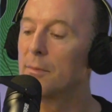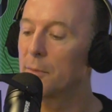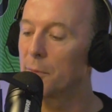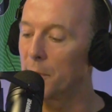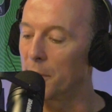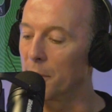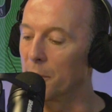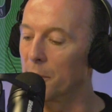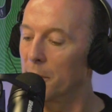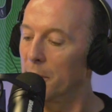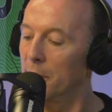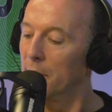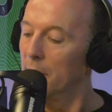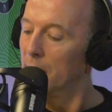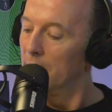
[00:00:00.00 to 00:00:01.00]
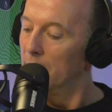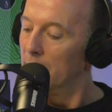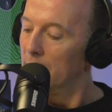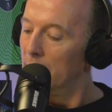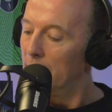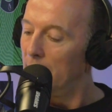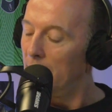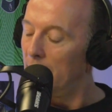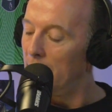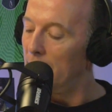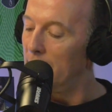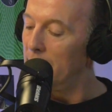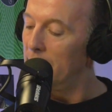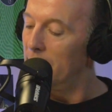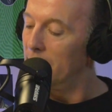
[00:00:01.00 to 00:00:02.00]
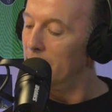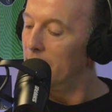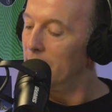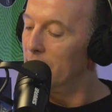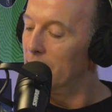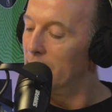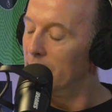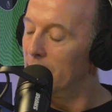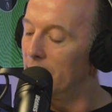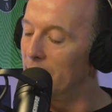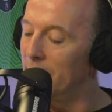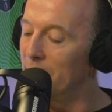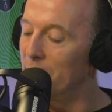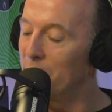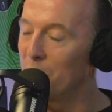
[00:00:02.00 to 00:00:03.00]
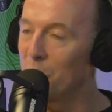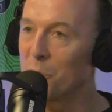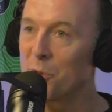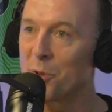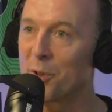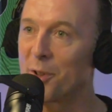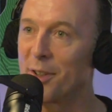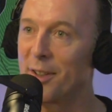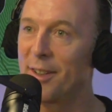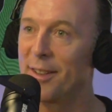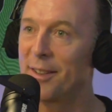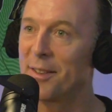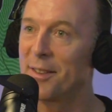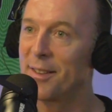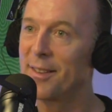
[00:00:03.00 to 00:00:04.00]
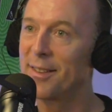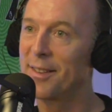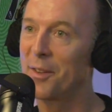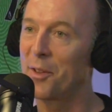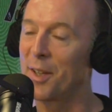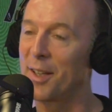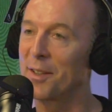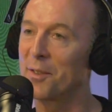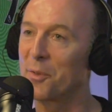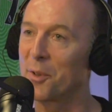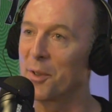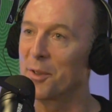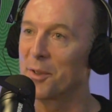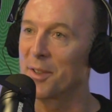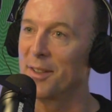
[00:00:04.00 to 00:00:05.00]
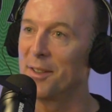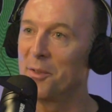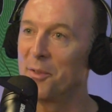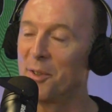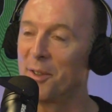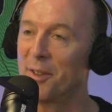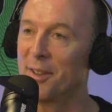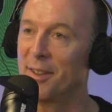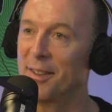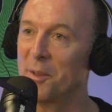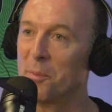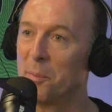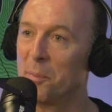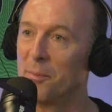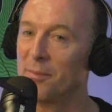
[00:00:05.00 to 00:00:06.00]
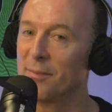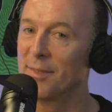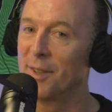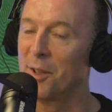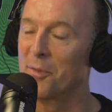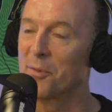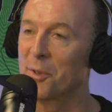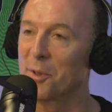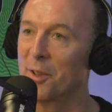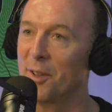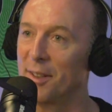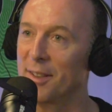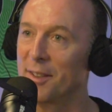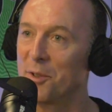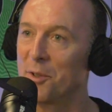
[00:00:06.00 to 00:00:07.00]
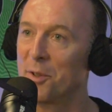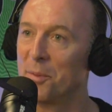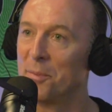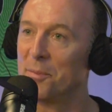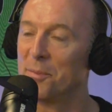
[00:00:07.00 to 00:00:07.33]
Very good. And any future things for yourself or the Longford College?